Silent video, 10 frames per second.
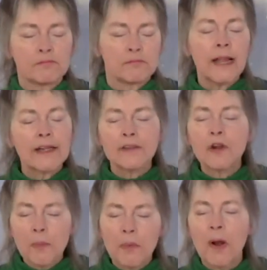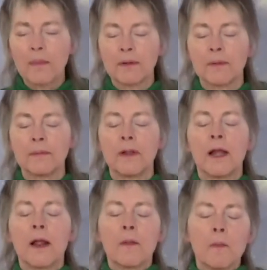That's no problem.
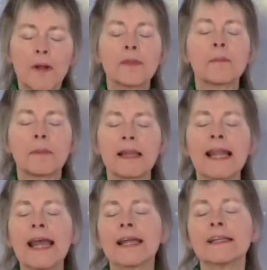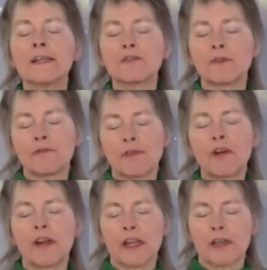What the plan is
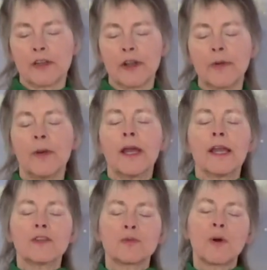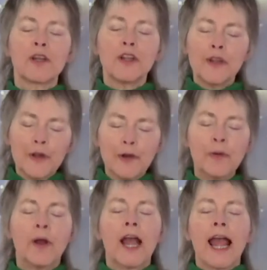referring to is what
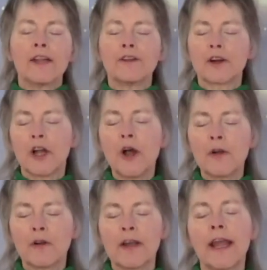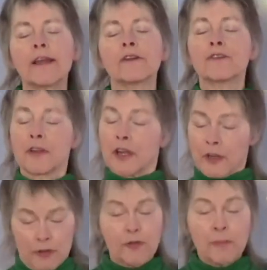you and your co-creators,
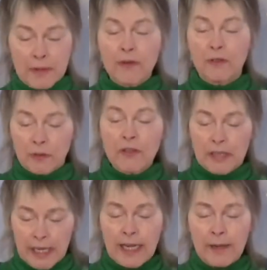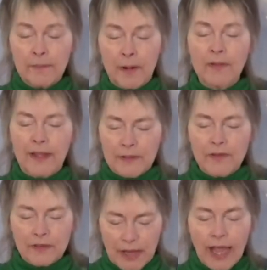your spiritual team on the
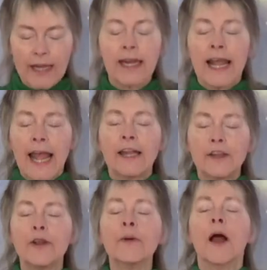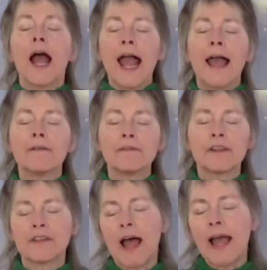other side, and you have
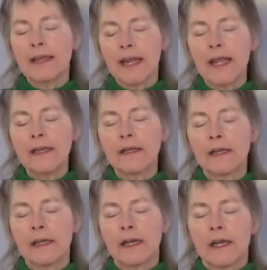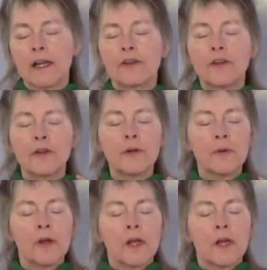decided to